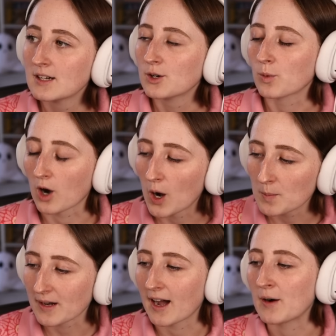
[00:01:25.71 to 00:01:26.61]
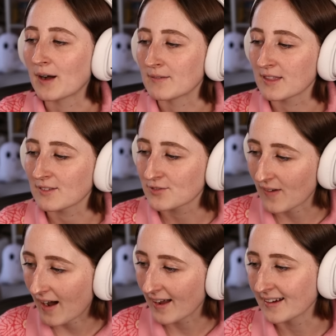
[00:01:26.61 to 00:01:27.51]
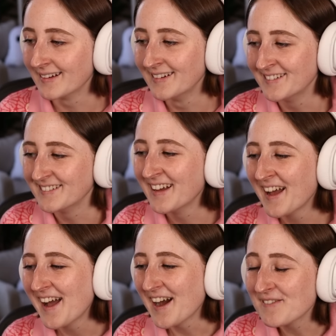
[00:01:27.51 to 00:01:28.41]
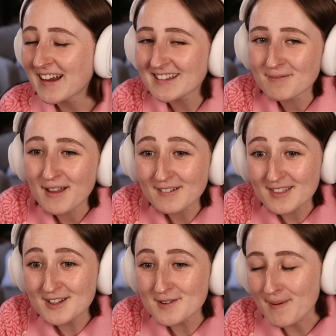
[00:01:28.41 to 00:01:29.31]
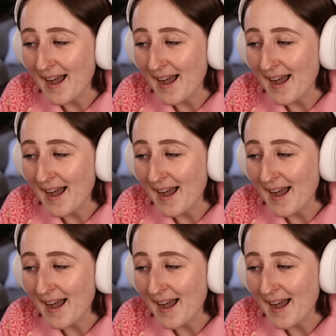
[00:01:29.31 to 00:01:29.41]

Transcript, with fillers: we're home now everything's fine and we get to play with the new